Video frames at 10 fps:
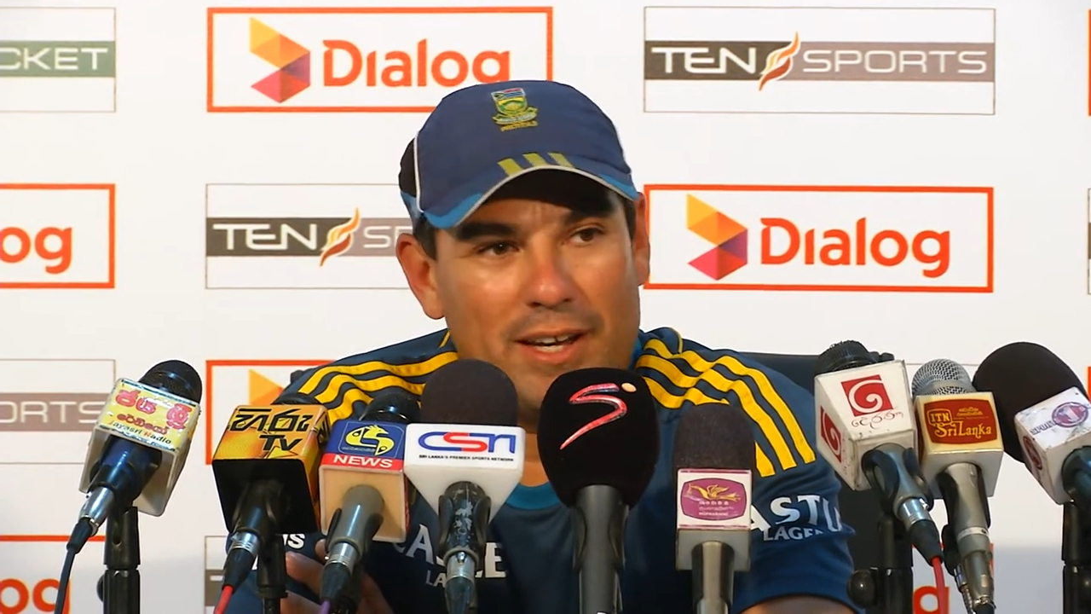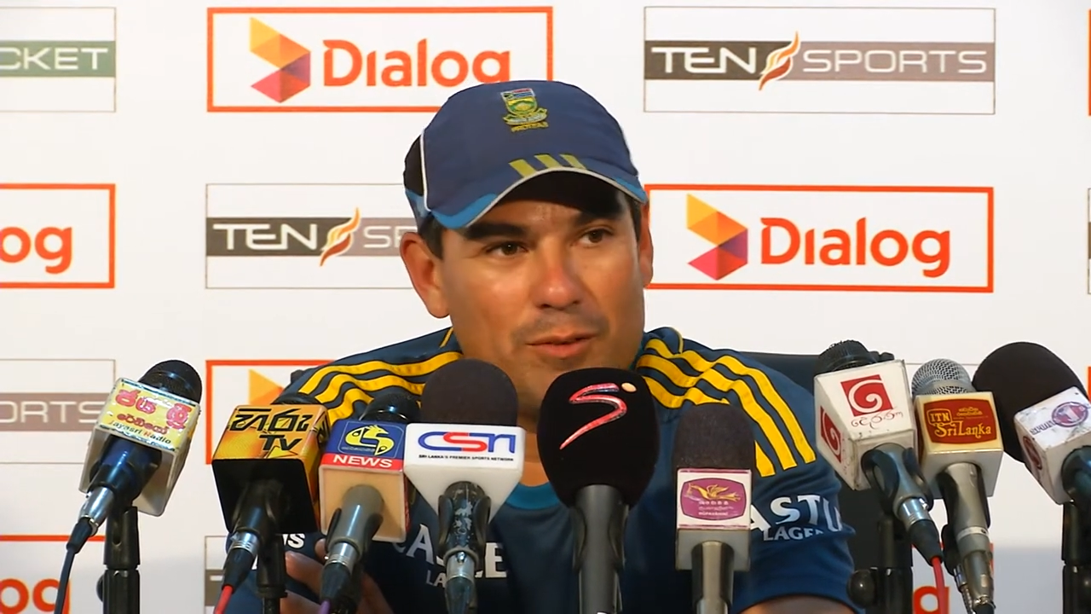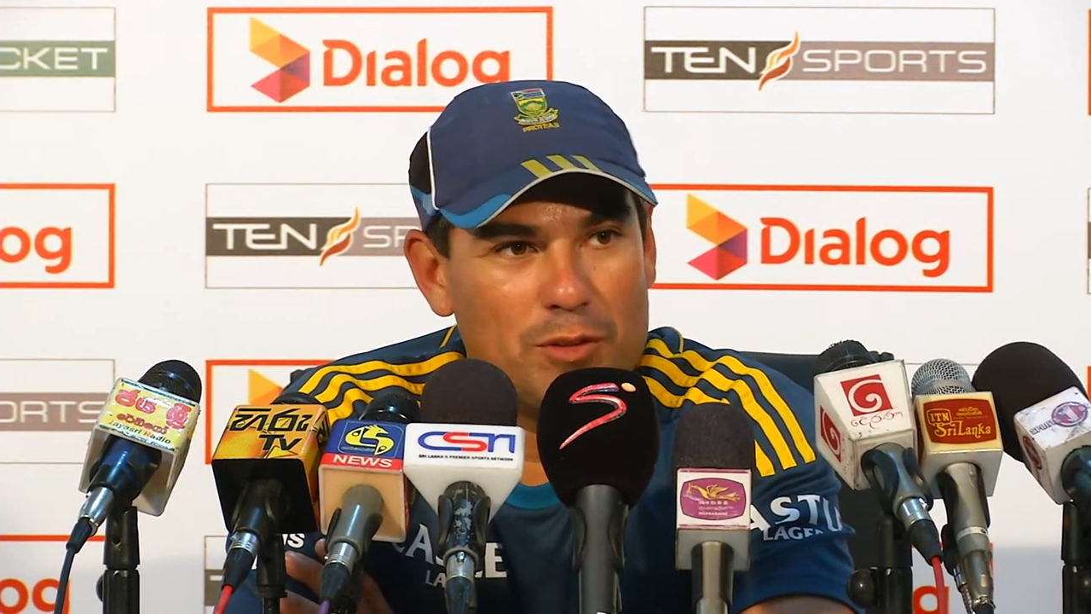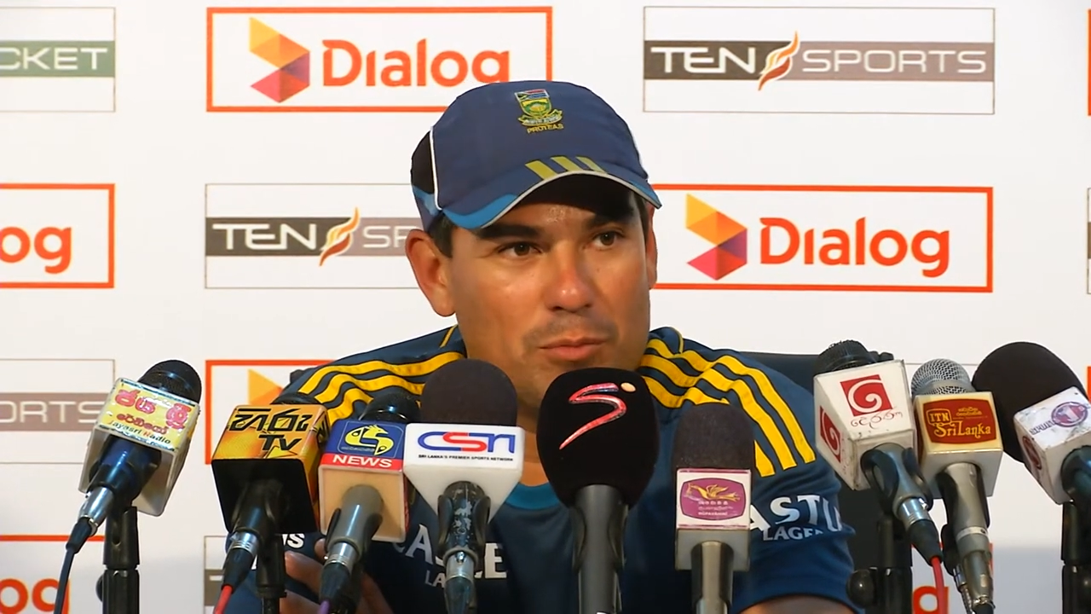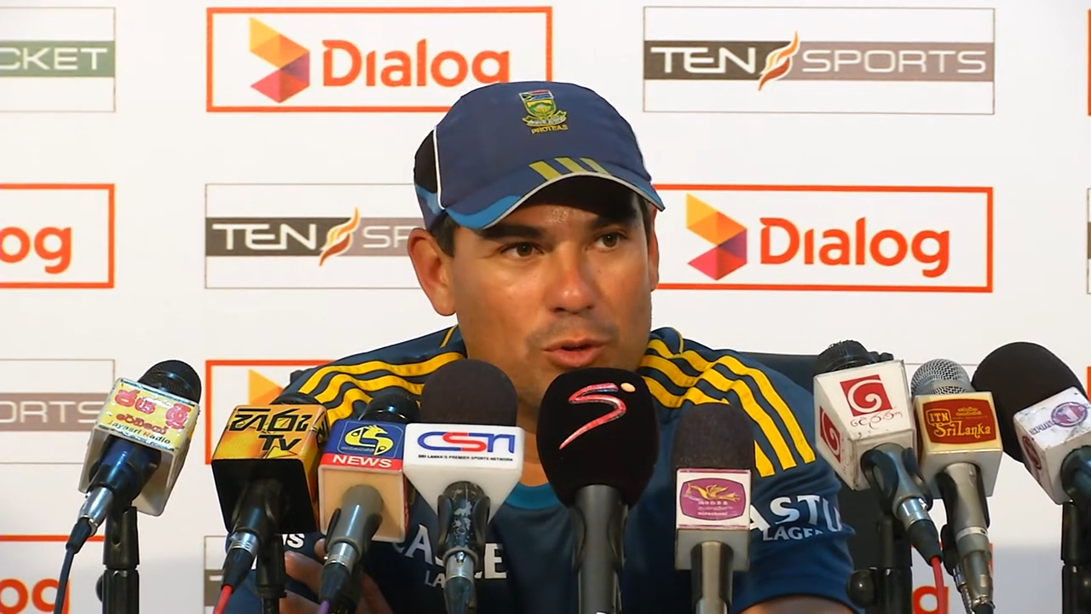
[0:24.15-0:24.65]
and
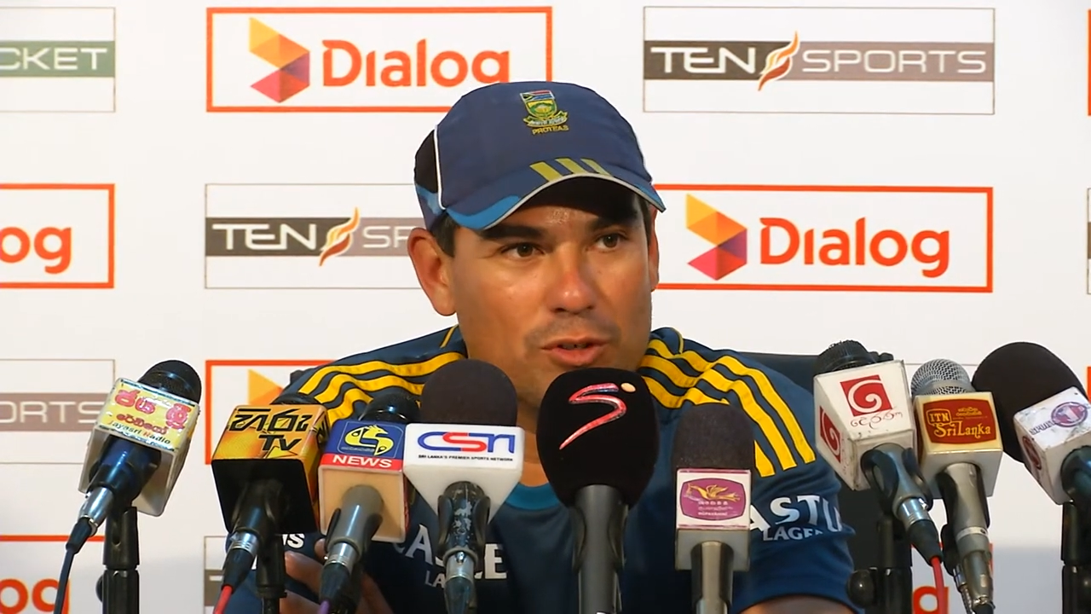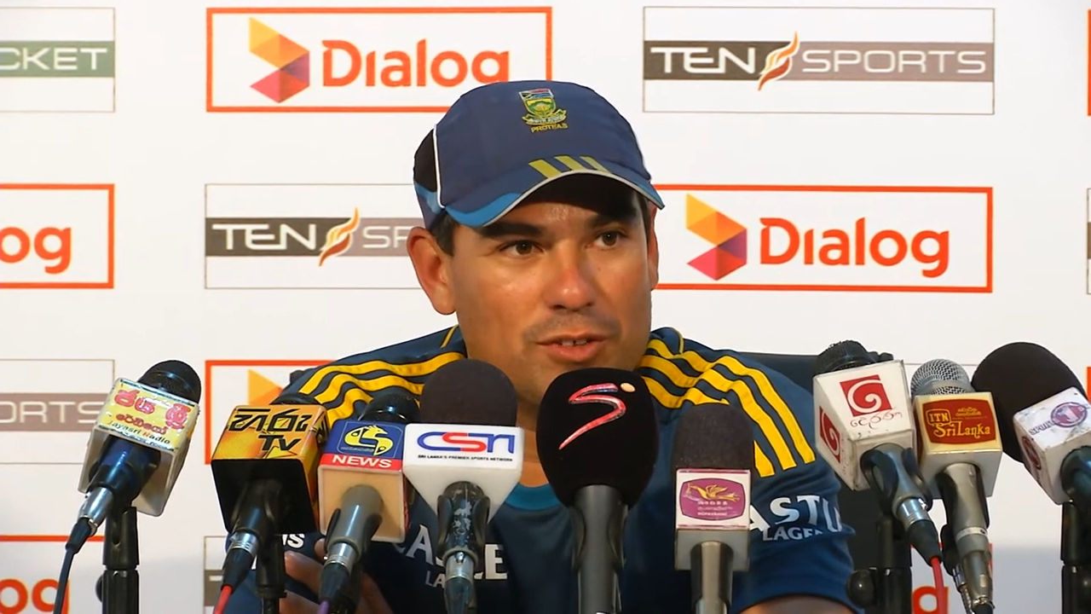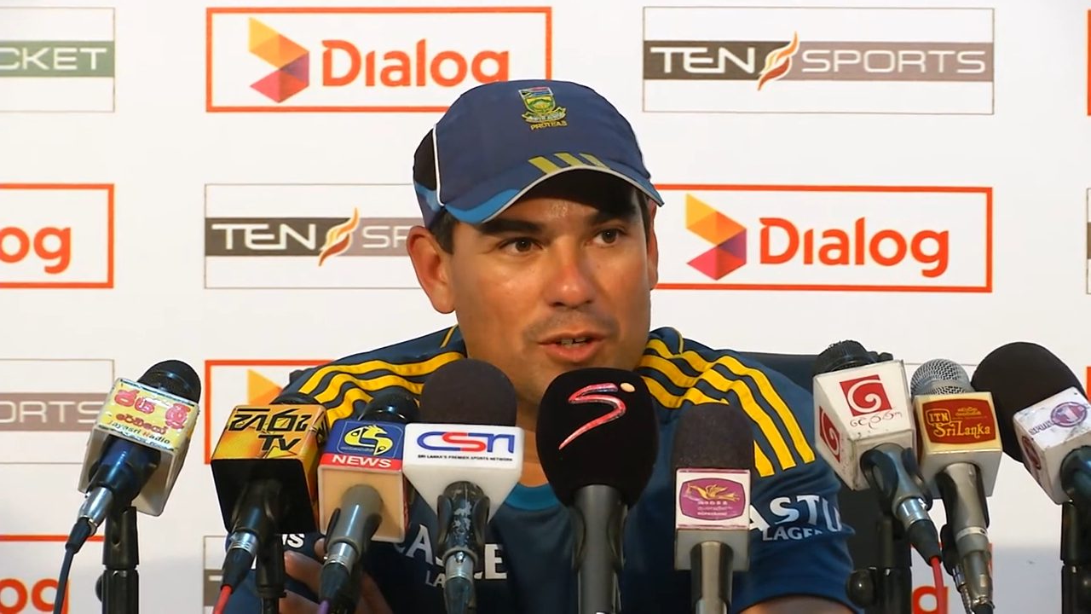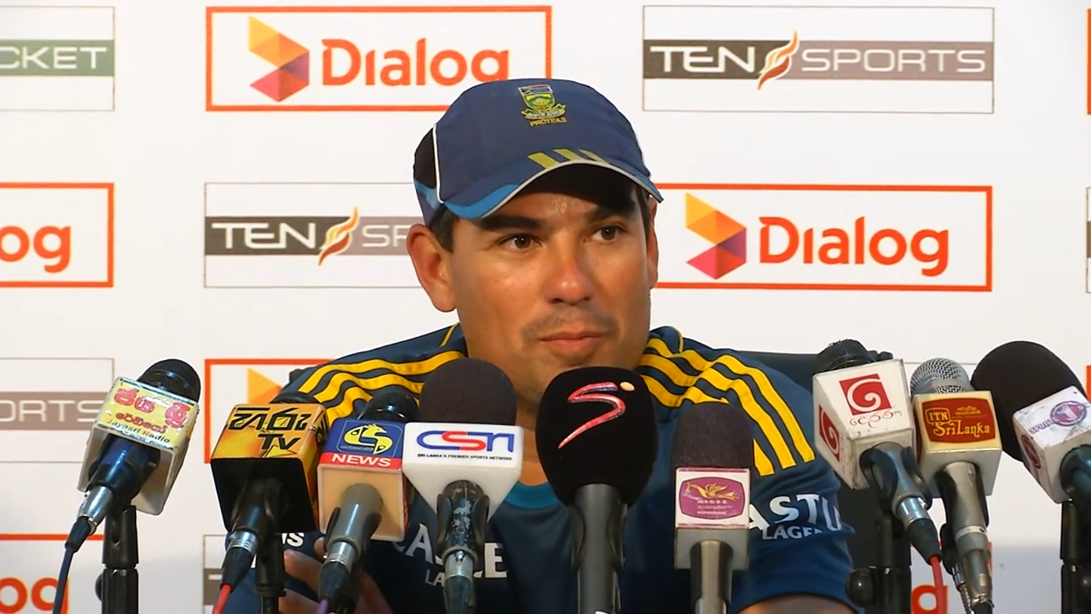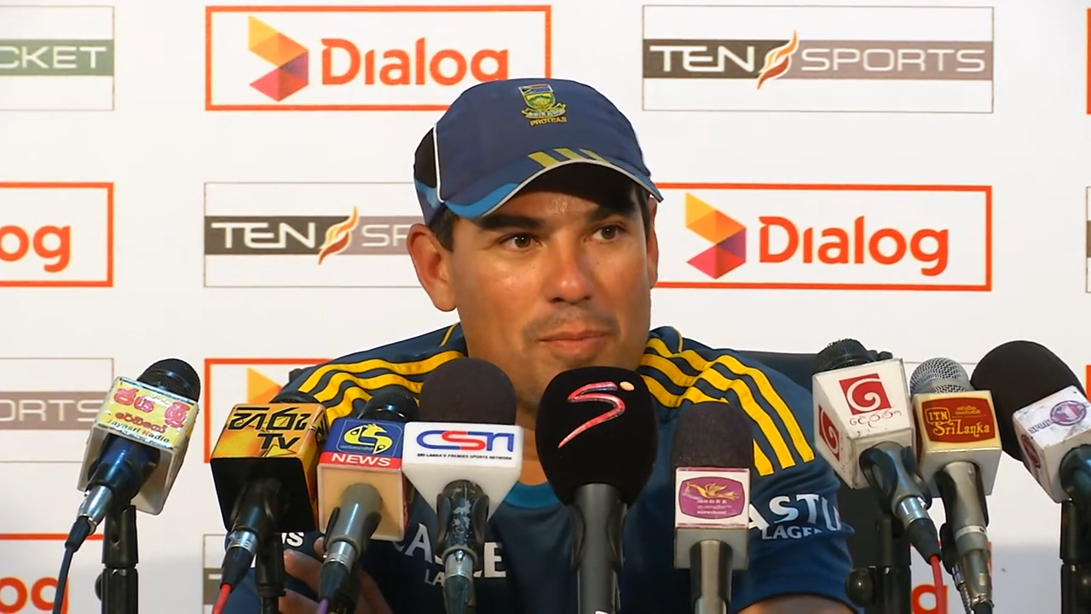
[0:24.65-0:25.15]
with the ball.
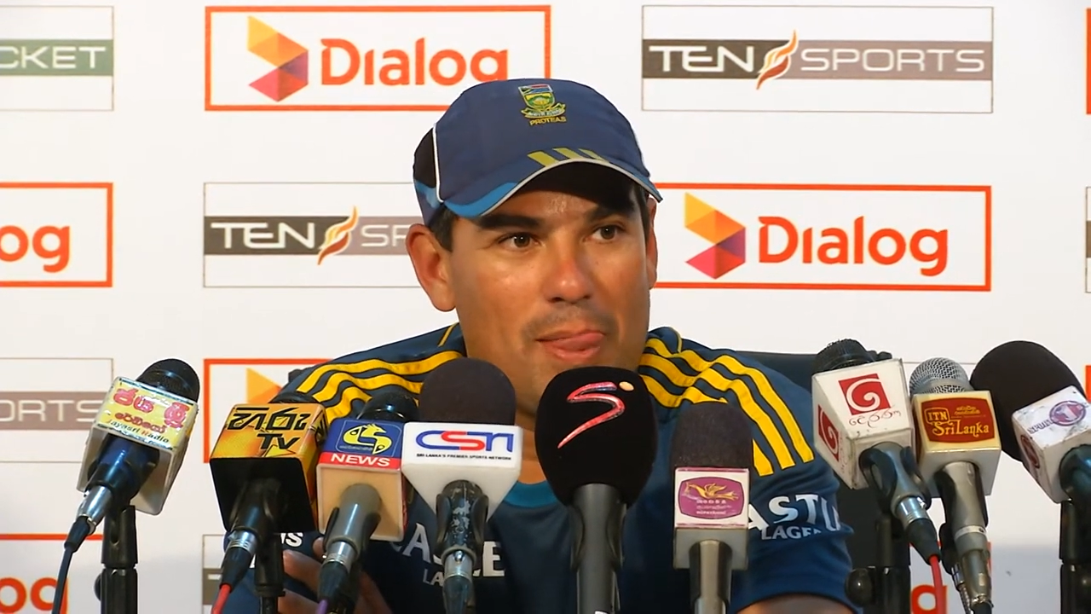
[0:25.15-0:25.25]
So